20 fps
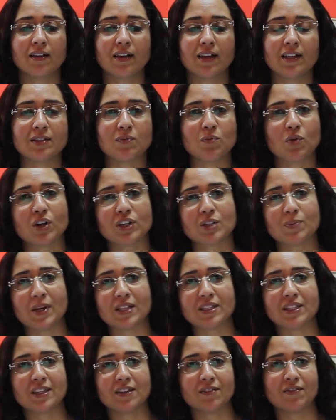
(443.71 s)
it's more
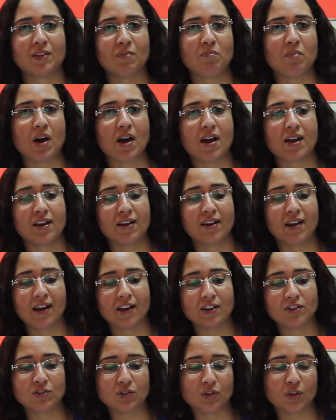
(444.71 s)
expensive than buying an
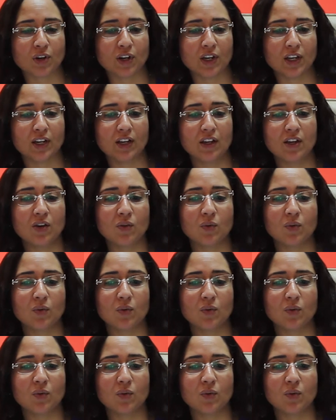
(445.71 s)
Android.